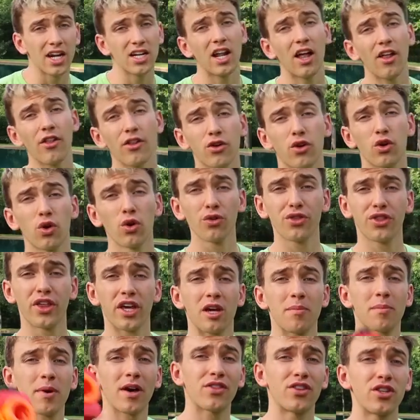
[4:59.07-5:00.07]
And another cool
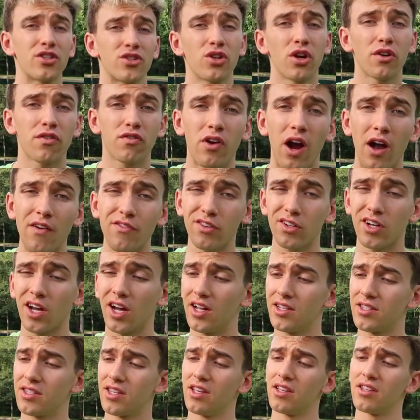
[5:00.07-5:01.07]
thing about these Nerf Rival
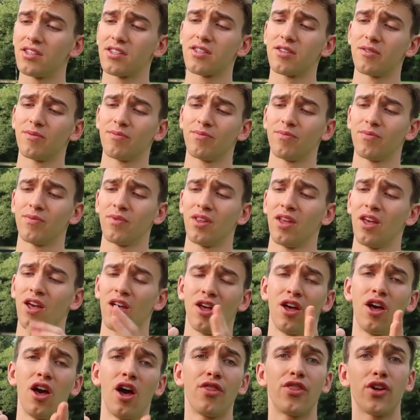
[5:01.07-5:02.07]
guns is
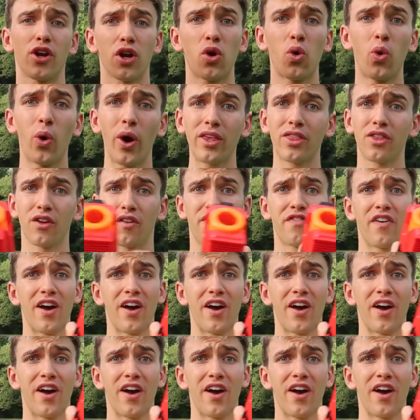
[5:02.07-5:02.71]
they're quick, they're